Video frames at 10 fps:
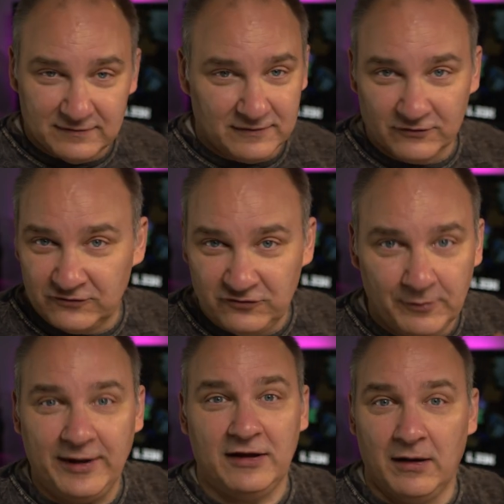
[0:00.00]
There's too
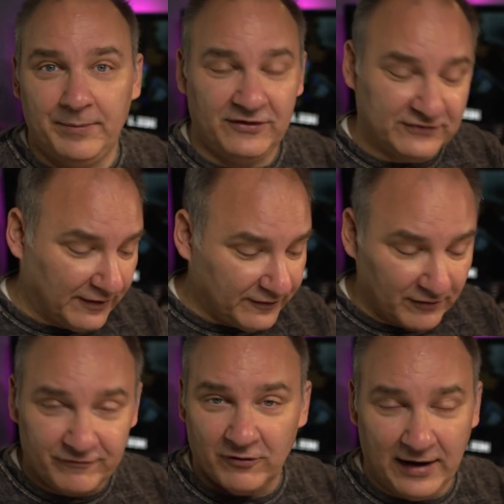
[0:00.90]
many companies out there
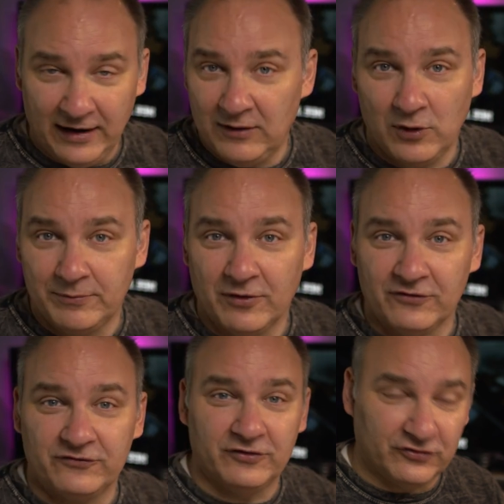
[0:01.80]
for any one
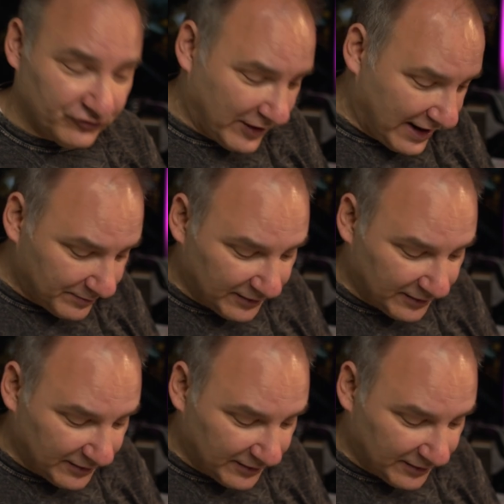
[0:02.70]
person to track,